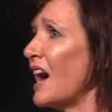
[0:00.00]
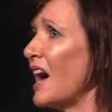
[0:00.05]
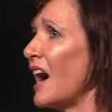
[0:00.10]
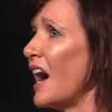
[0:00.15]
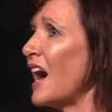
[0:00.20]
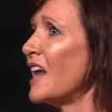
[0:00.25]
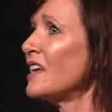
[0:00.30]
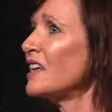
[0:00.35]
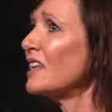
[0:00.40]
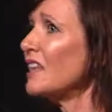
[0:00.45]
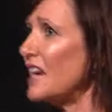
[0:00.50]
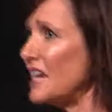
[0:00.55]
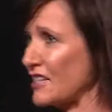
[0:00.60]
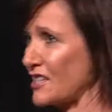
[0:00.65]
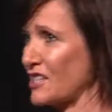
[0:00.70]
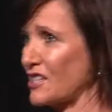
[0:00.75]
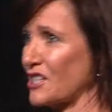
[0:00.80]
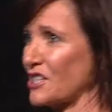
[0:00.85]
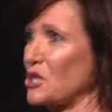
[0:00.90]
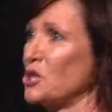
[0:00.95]

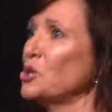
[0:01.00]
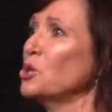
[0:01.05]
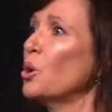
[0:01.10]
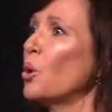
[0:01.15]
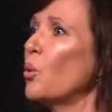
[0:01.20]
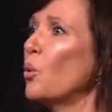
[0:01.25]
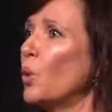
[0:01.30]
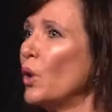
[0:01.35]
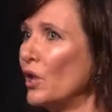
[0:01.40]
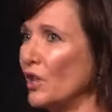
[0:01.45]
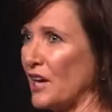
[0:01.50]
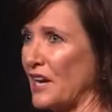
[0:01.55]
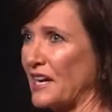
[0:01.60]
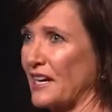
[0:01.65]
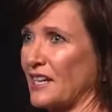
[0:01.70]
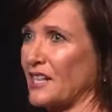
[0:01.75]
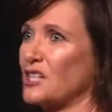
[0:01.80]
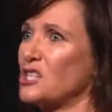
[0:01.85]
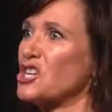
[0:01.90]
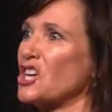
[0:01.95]
unless you're
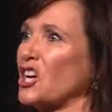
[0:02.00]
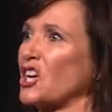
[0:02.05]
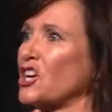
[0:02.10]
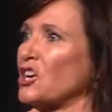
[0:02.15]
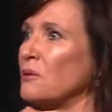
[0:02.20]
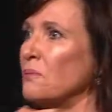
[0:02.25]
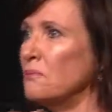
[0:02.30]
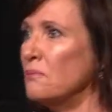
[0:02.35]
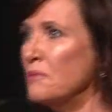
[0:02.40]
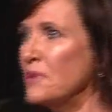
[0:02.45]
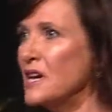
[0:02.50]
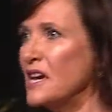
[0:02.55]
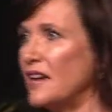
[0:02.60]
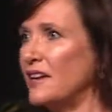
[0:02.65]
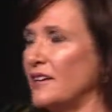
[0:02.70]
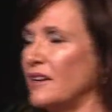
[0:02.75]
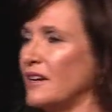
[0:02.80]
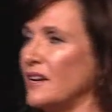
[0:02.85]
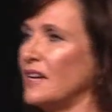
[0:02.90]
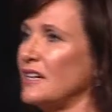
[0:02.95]
willing to commit,
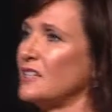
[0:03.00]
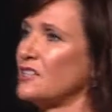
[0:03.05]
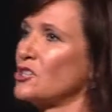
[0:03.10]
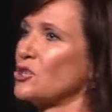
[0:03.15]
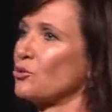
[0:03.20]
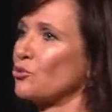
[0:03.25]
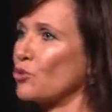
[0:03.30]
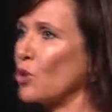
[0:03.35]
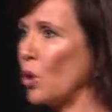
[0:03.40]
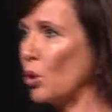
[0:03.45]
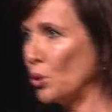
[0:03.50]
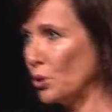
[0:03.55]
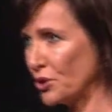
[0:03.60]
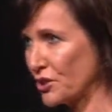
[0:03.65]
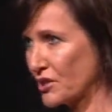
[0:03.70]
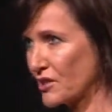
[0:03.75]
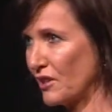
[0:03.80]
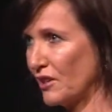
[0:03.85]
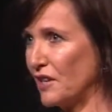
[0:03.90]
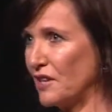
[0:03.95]
to roll your
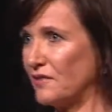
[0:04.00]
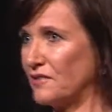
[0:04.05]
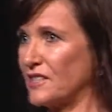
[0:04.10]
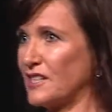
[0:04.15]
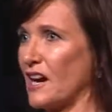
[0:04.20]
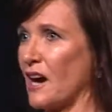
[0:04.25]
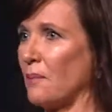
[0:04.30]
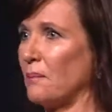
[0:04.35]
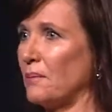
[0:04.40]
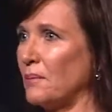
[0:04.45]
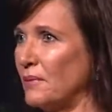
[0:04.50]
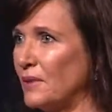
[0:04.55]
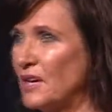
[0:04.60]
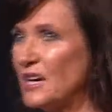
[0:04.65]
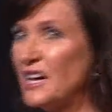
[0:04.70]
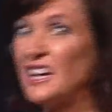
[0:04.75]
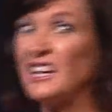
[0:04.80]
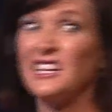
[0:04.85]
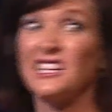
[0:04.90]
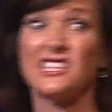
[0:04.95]
sleeves up,
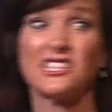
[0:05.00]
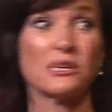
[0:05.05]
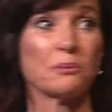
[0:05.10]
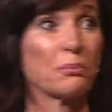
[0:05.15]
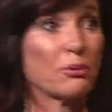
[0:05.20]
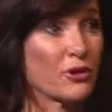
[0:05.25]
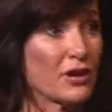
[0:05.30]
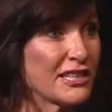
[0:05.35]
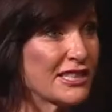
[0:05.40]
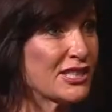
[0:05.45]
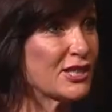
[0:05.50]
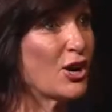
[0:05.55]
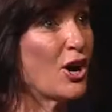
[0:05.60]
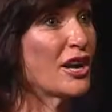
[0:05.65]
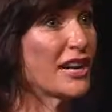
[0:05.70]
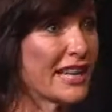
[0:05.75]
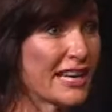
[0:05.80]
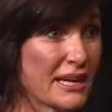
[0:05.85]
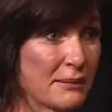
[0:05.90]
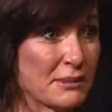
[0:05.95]
to press on
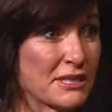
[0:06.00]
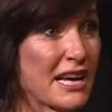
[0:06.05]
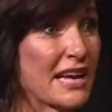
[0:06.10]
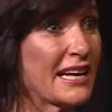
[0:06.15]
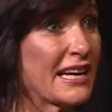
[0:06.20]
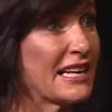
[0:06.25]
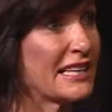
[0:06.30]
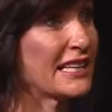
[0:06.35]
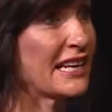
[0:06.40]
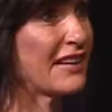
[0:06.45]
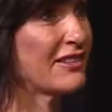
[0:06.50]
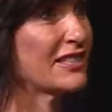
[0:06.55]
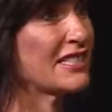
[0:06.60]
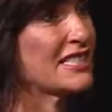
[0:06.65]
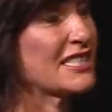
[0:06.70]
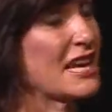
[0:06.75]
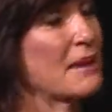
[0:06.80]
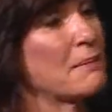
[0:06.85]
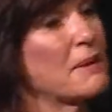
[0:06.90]
and keep taking another step,